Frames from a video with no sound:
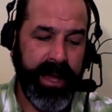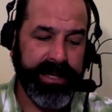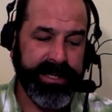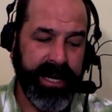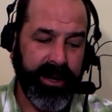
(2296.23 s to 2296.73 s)

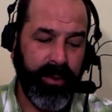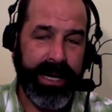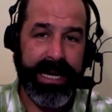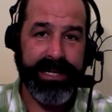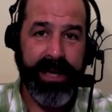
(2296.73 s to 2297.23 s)
it's not
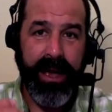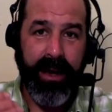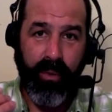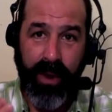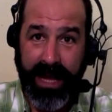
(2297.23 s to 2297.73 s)
quite as
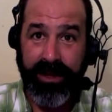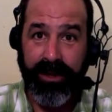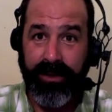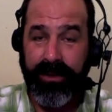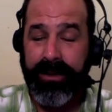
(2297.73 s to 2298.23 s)

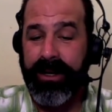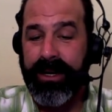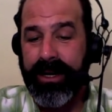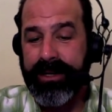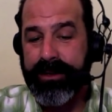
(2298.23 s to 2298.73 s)
retinal
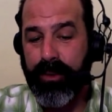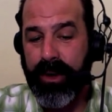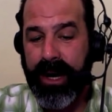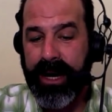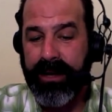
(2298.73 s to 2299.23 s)
uh, as the
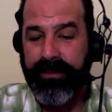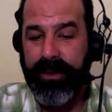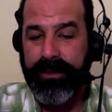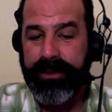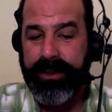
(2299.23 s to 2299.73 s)
more high-end
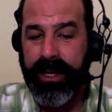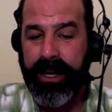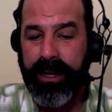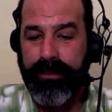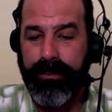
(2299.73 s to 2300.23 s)
phones,
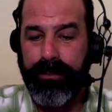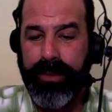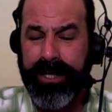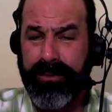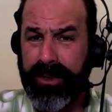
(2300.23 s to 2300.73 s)
uh,
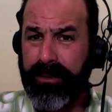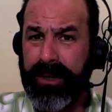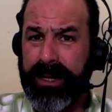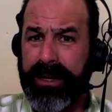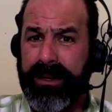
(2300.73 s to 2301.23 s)
but it's really,
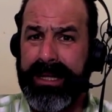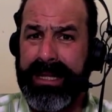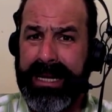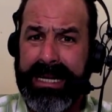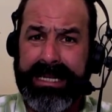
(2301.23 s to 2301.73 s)
really
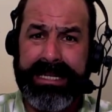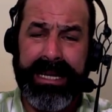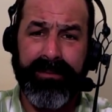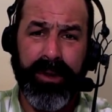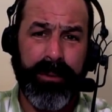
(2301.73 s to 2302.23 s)
nice
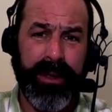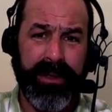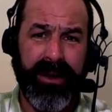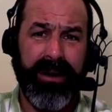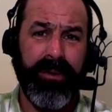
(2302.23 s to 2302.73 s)
and really, really
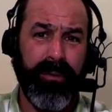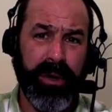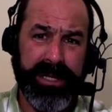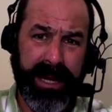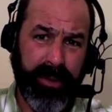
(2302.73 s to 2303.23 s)
thoughtful.
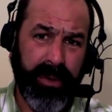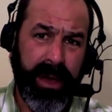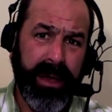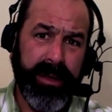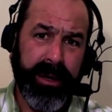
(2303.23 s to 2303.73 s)
For example,
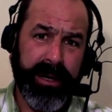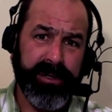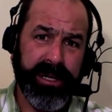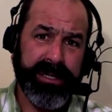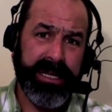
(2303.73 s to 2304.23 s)
you can
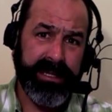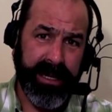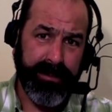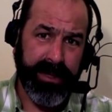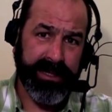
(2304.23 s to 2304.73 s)
adjust the
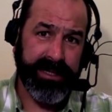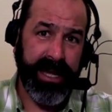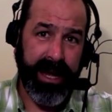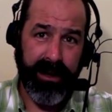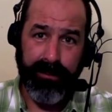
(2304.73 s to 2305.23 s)
dimness
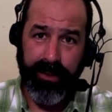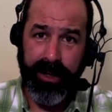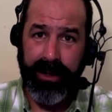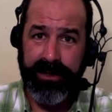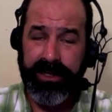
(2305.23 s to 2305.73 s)
down pretty
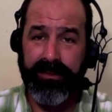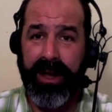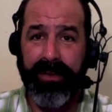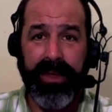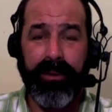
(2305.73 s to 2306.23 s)
much to
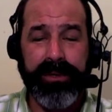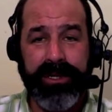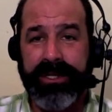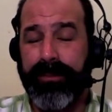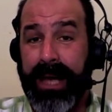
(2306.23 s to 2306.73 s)
nothing, which
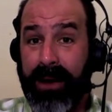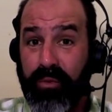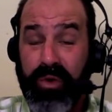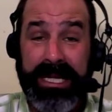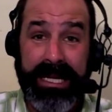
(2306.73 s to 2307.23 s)
is something I
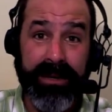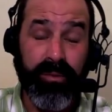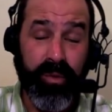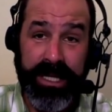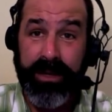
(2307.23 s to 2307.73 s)
really,
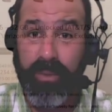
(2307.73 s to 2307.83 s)
really